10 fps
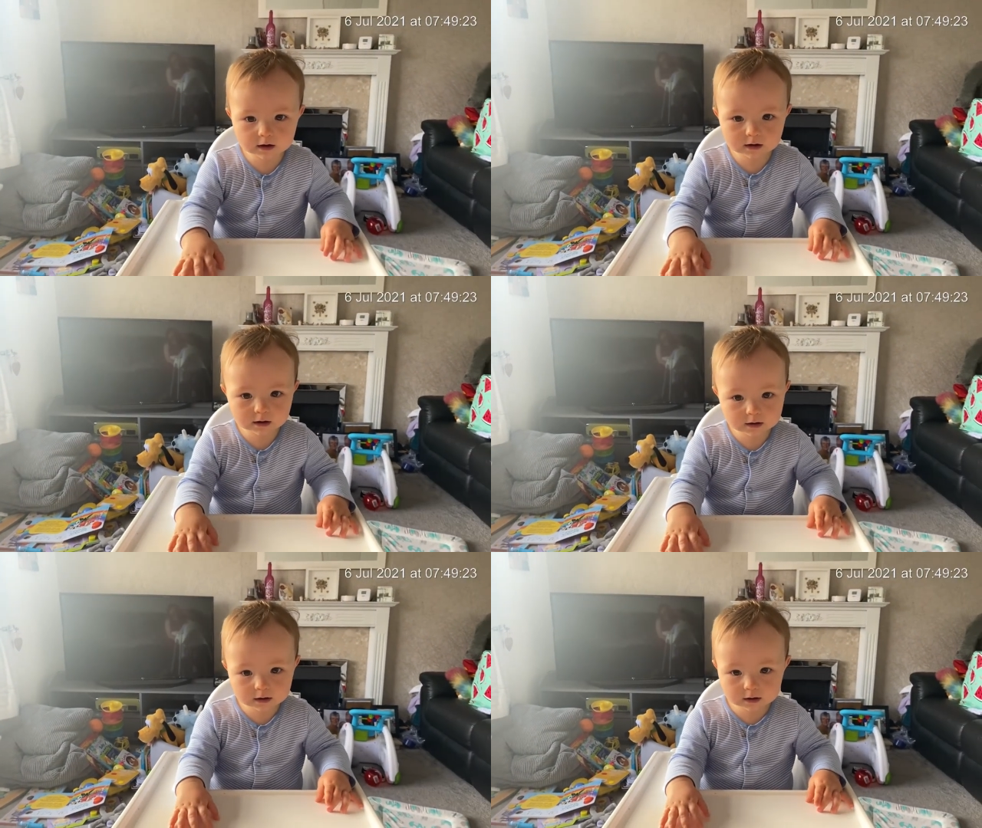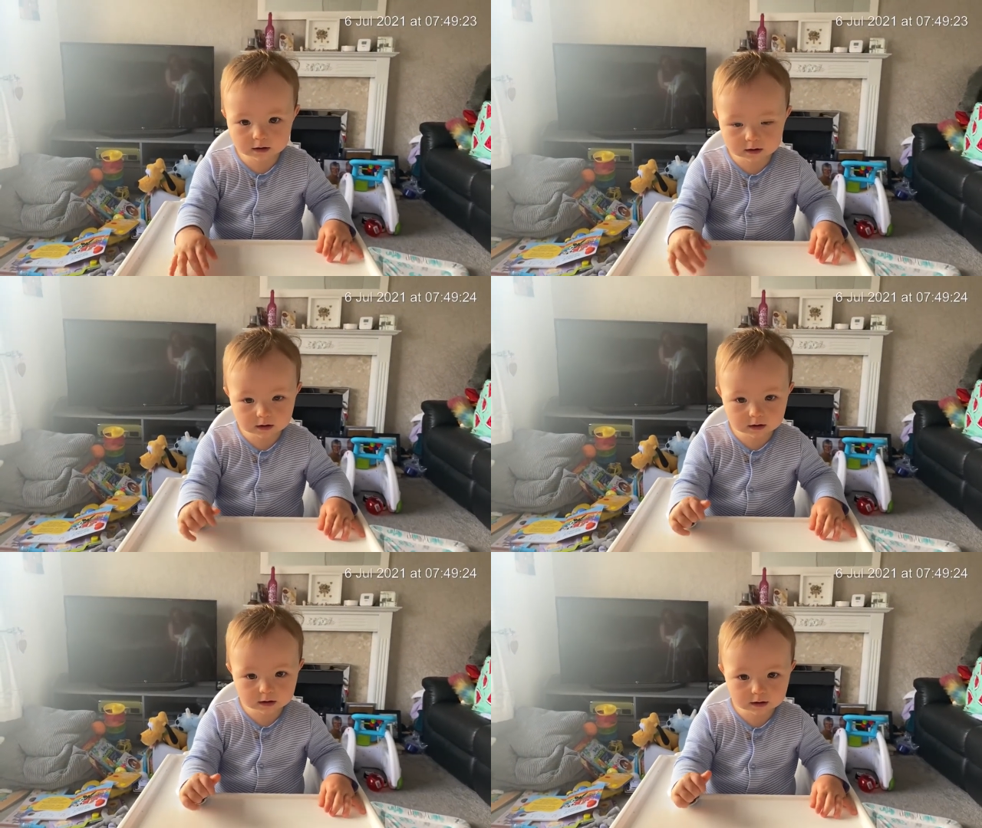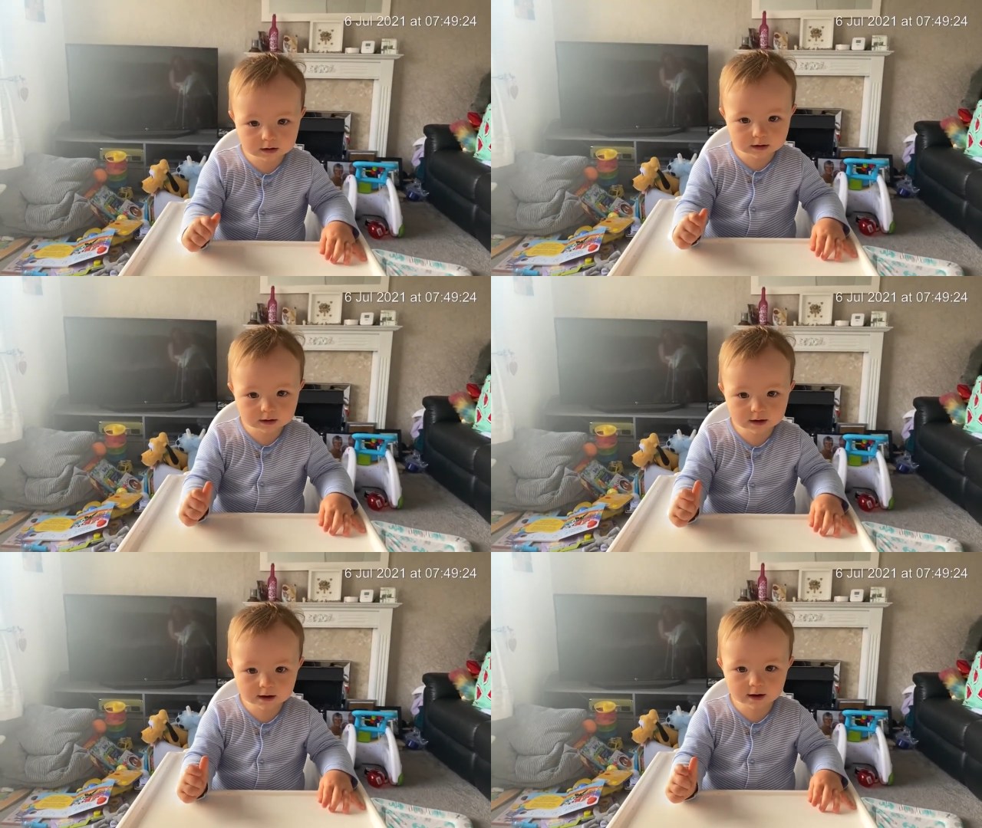
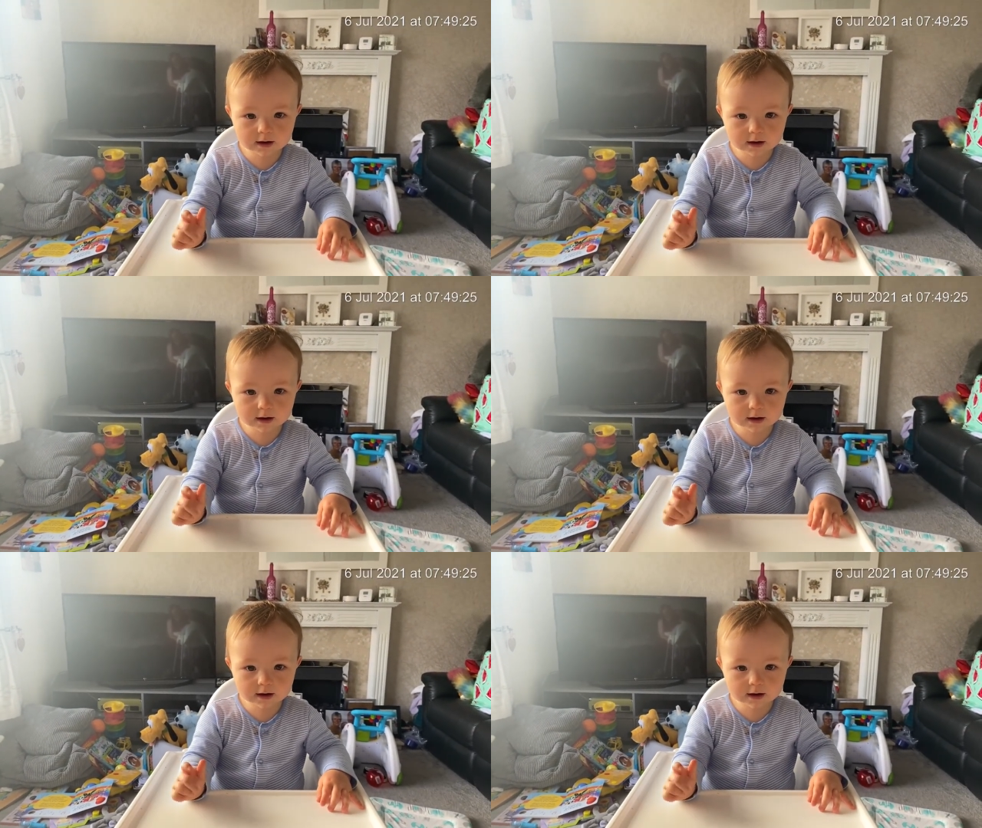Nothing is said.